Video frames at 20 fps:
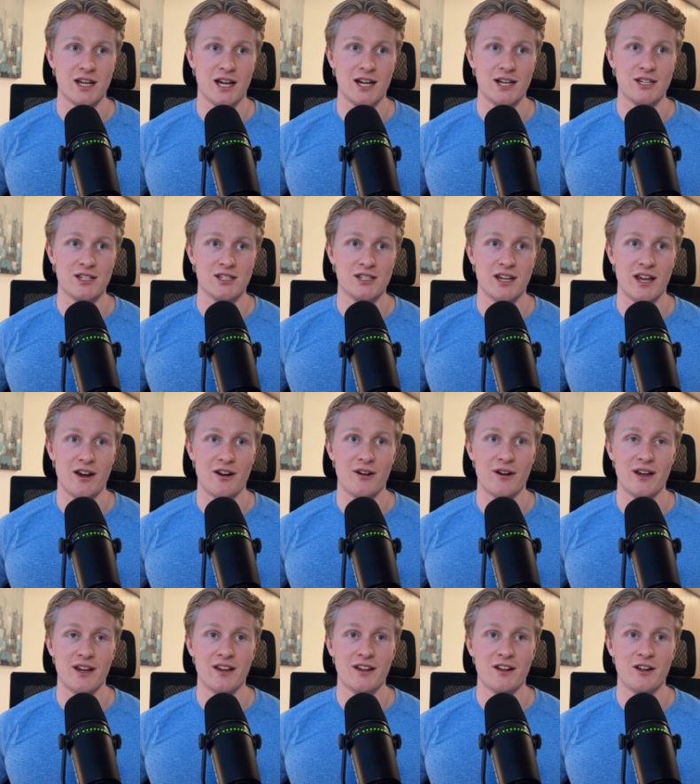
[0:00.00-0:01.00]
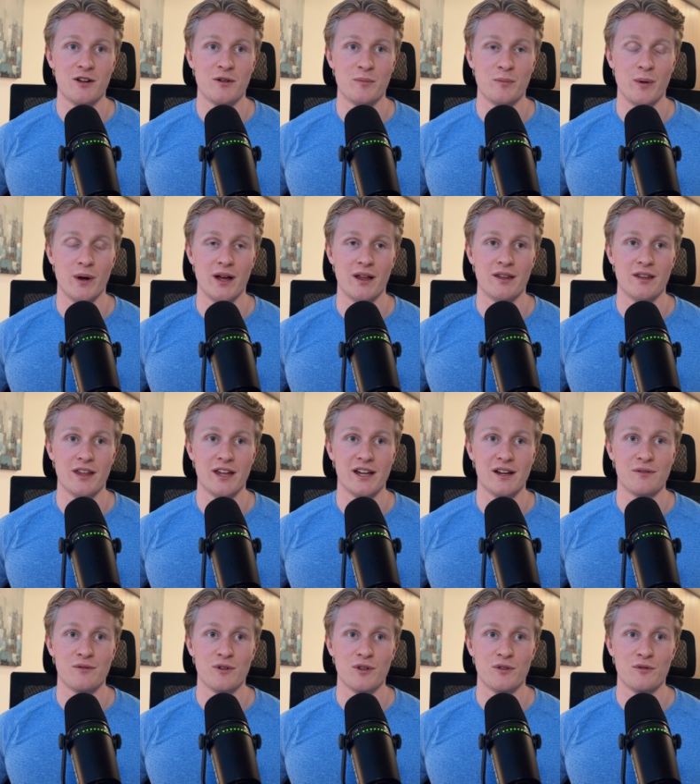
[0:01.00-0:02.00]
kind of scary, but like
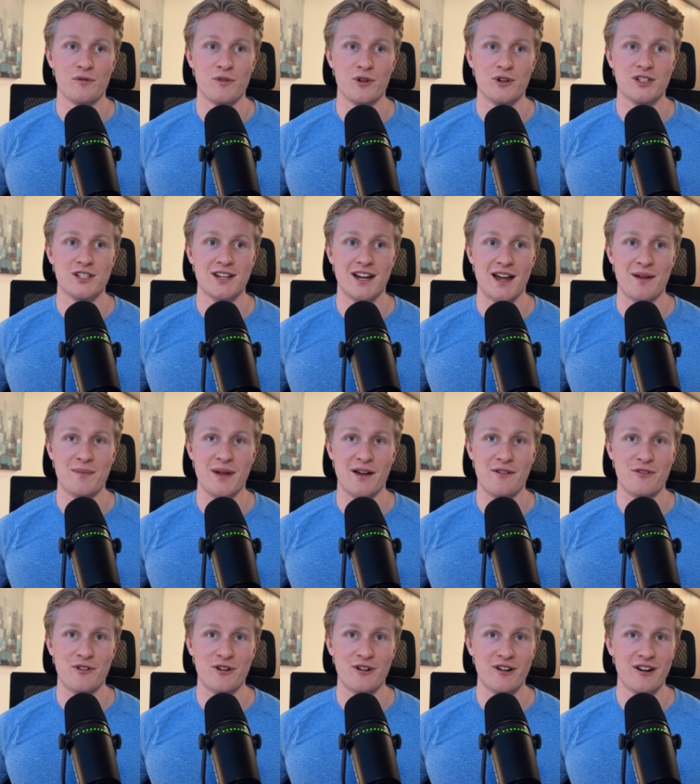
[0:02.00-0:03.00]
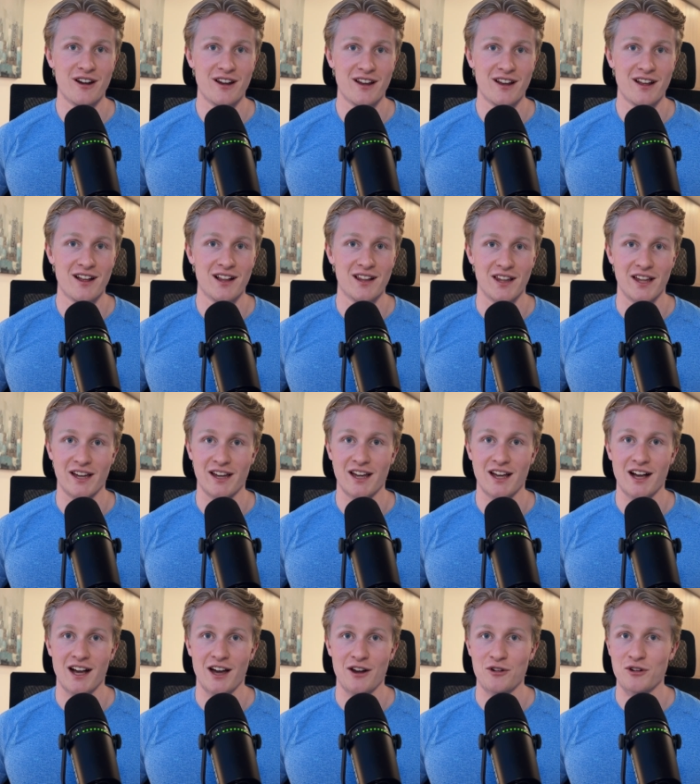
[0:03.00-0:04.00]
for the first time ever, like
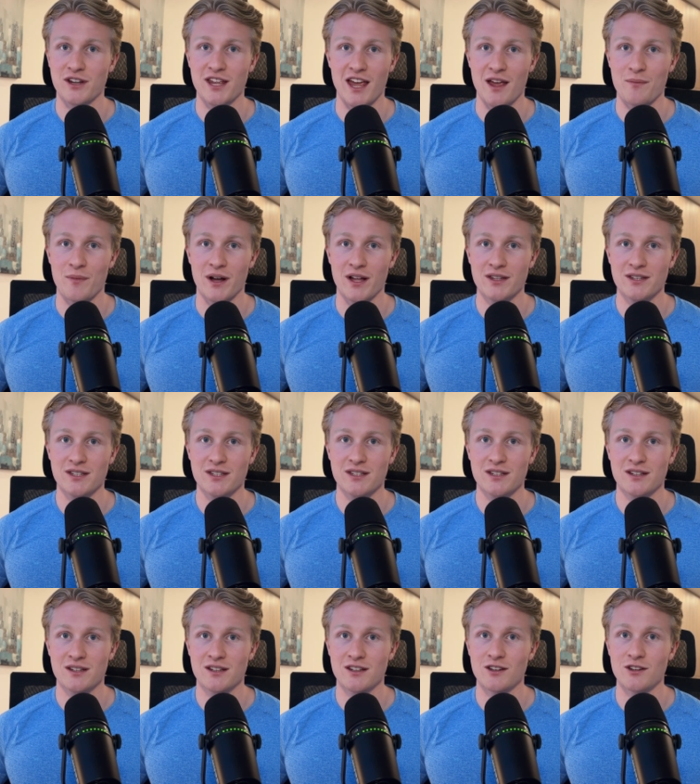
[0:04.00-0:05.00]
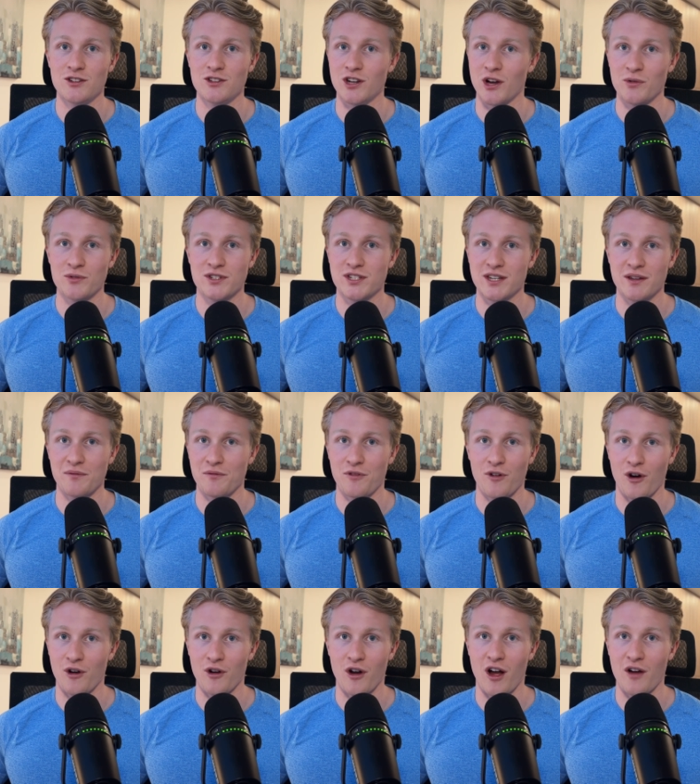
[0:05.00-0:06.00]
100K months, don't seem
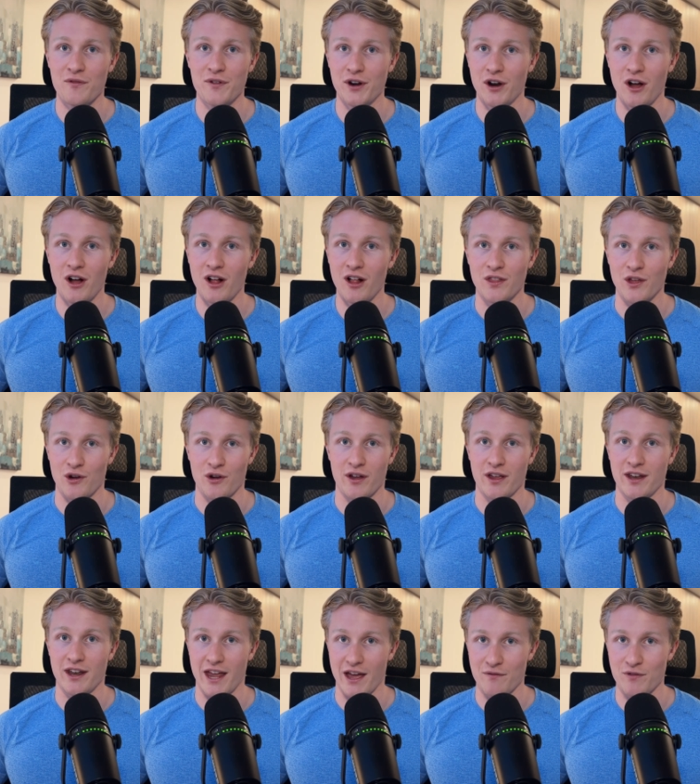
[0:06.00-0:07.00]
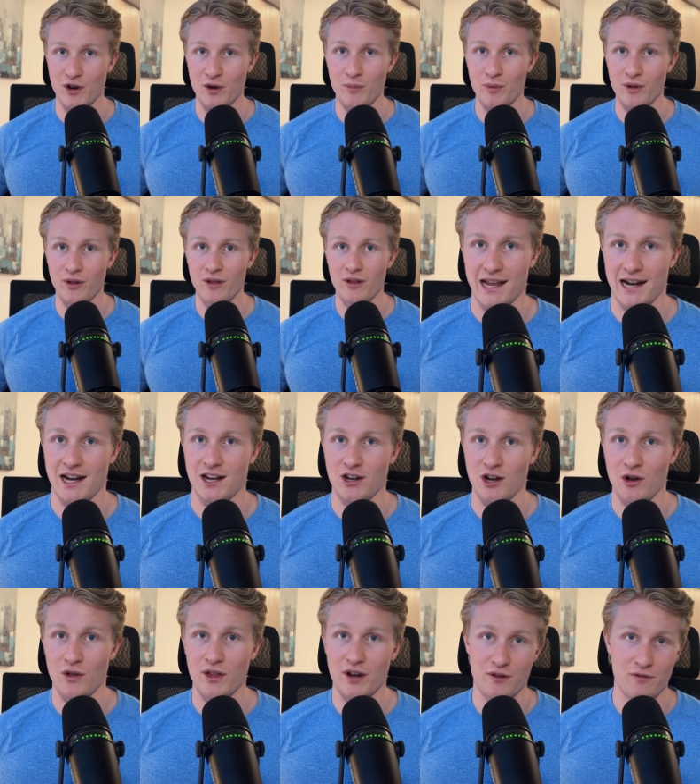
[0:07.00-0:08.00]
far off at all. They're inevitable. And I
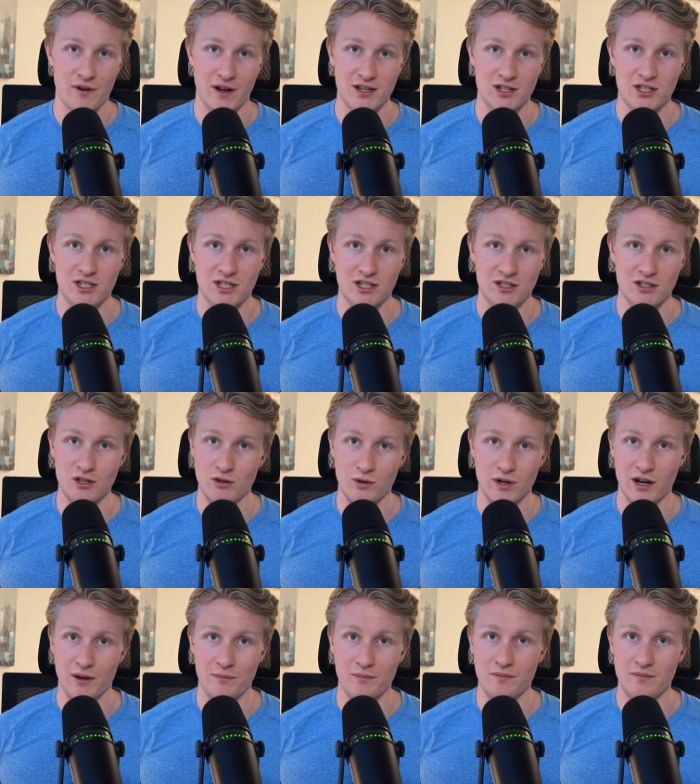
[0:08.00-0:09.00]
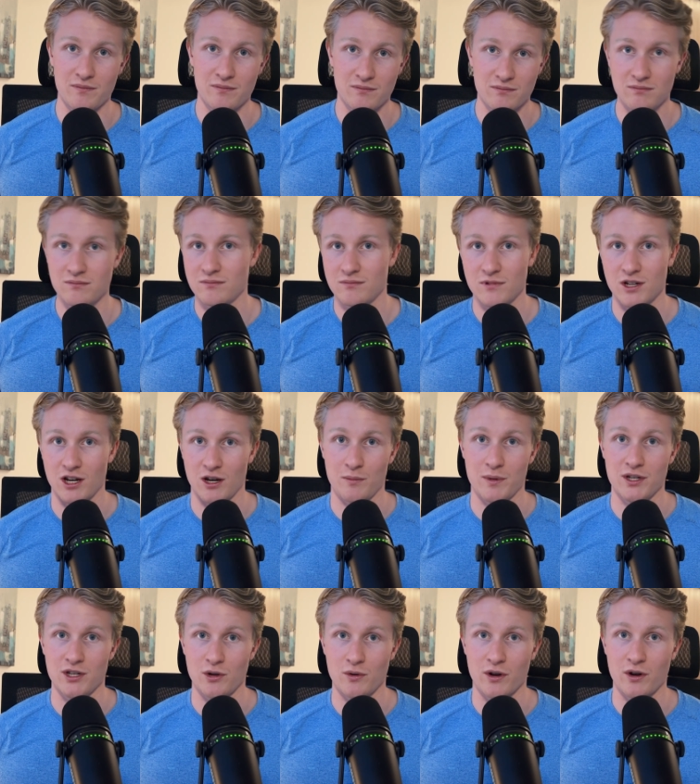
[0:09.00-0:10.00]
know that if I just do what I'm going to be
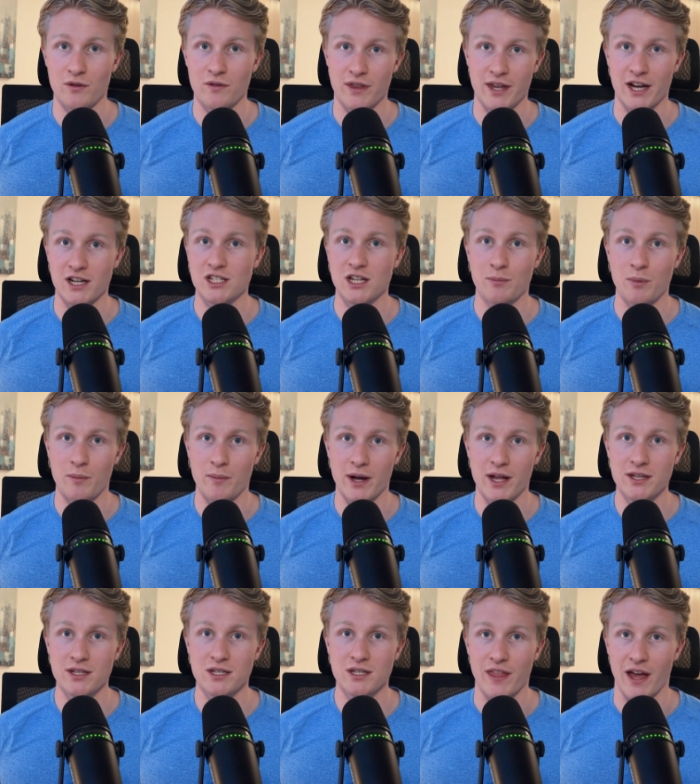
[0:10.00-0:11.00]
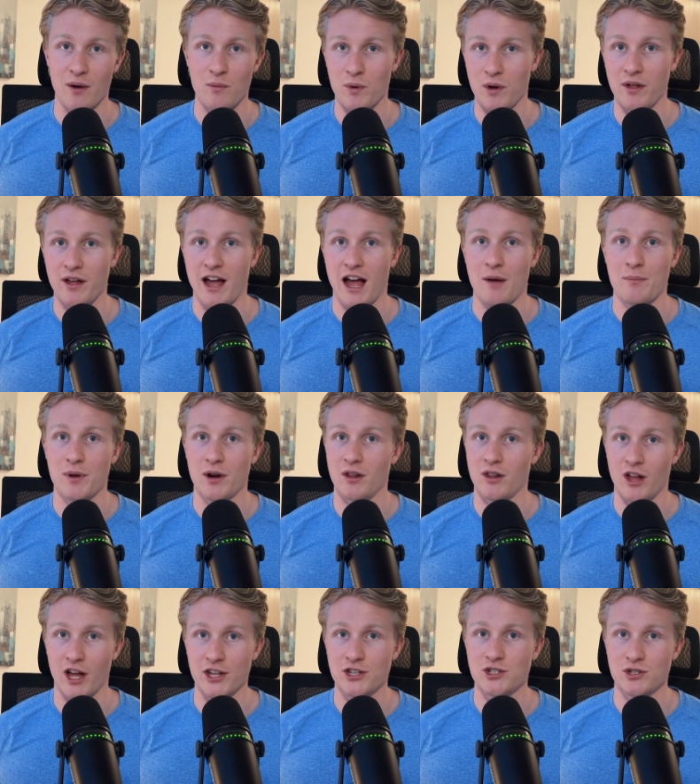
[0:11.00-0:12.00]
doing over the next couple months, that will happen a
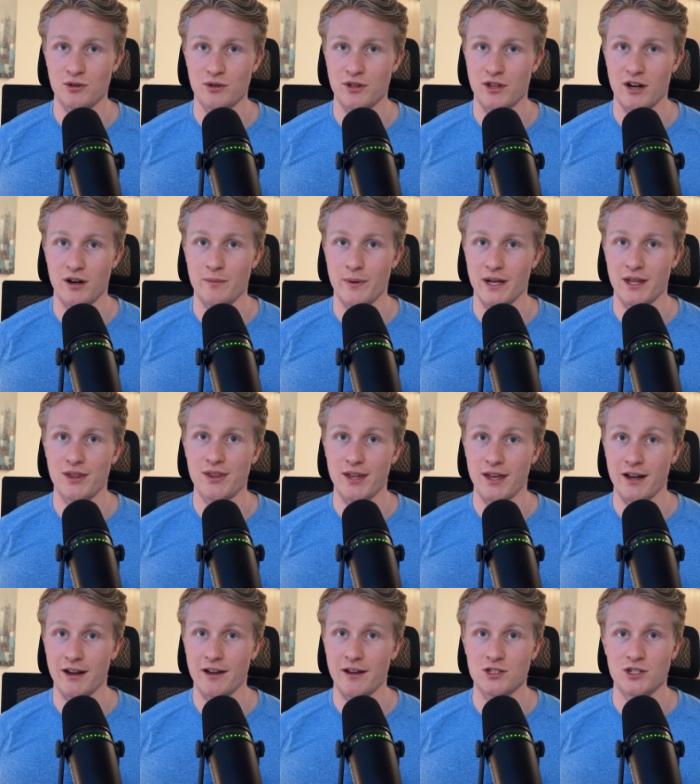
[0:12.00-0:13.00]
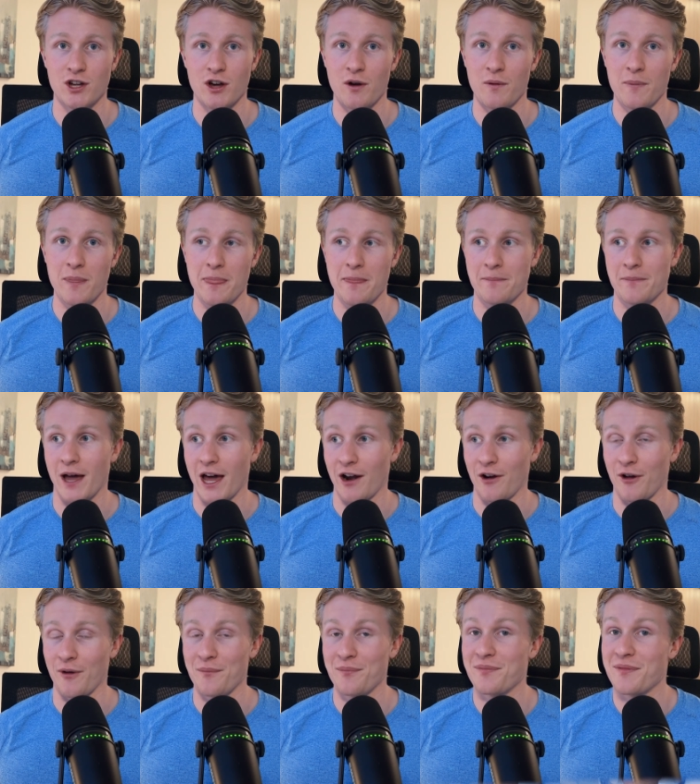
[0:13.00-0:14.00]
lot sooner than I might think. So I
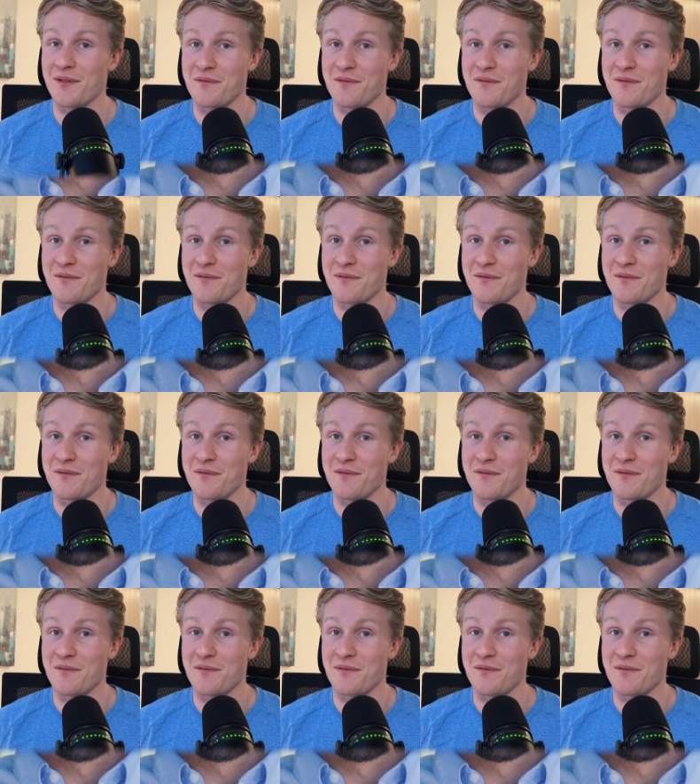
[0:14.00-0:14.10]
don't know.